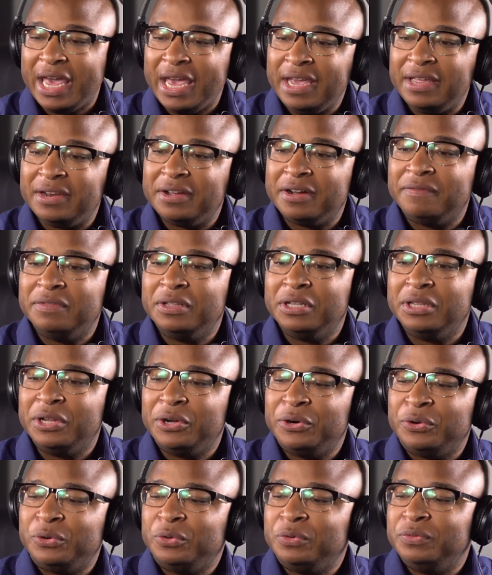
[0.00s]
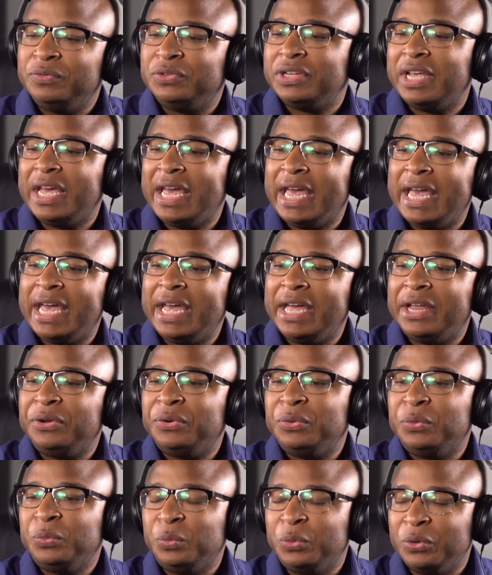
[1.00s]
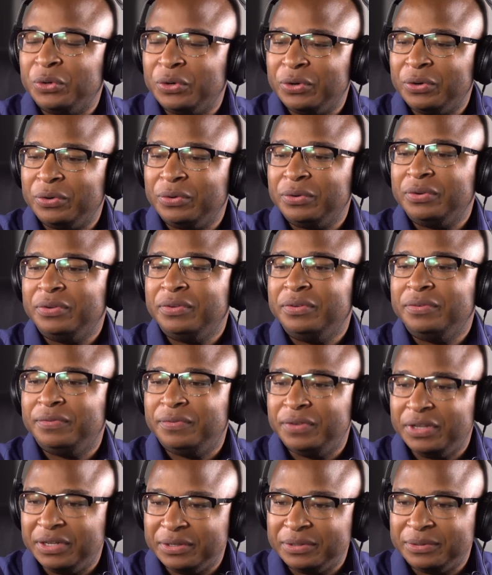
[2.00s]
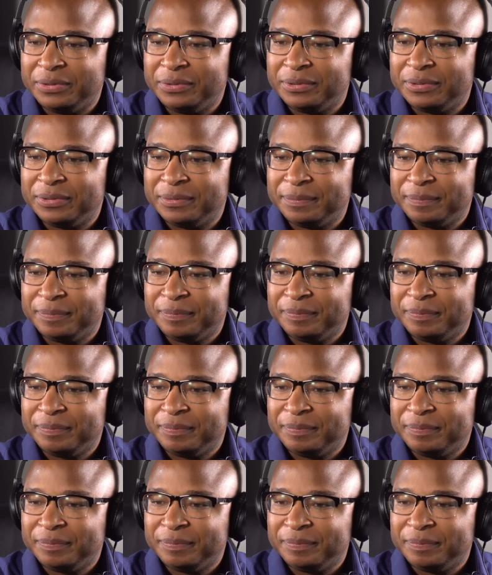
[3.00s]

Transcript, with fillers: ate of the loaves and were filled.